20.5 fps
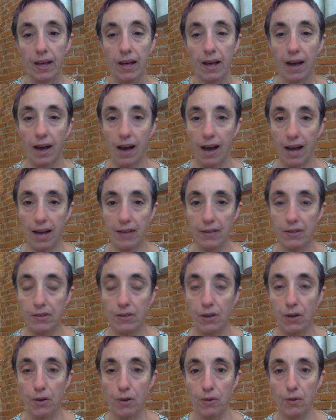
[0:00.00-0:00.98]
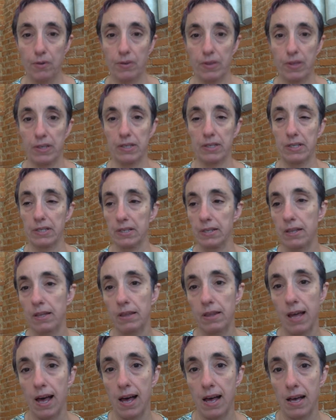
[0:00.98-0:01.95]
Hi, so this is the
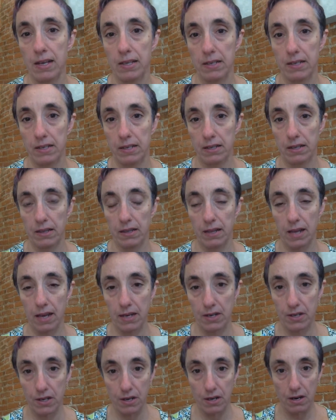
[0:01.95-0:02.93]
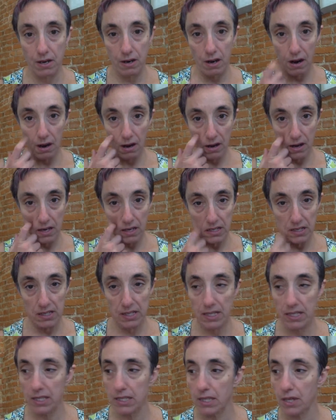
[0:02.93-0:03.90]
last lecture on
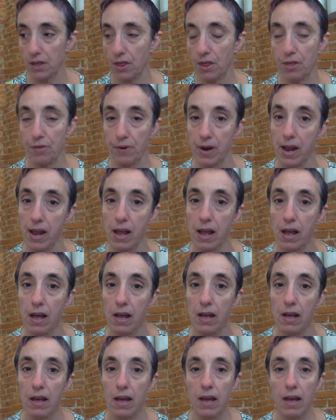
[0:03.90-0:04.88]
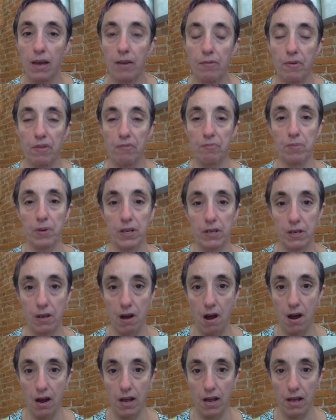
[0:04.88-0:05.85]
season three, and we've been
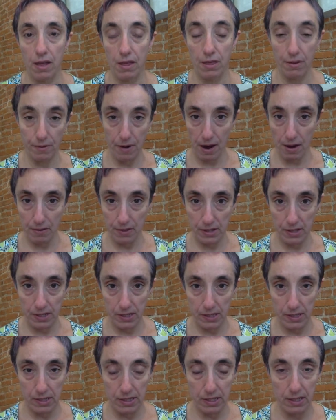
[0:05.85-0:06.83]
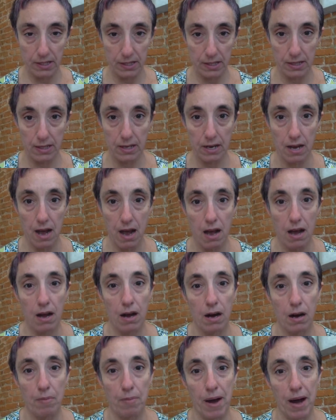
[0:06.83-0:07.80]
talking throughout this season
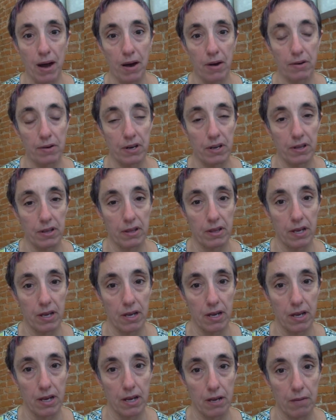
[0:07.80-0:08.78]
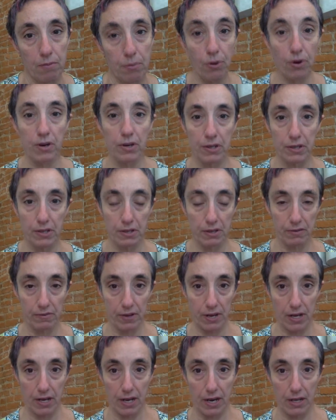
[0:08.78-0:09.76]
about the importance of
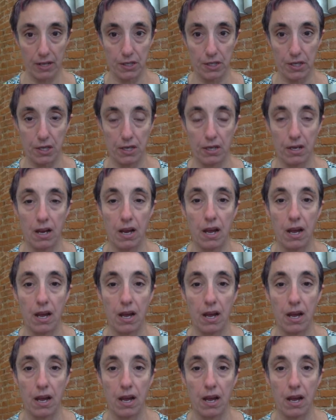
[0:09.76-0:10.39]
connection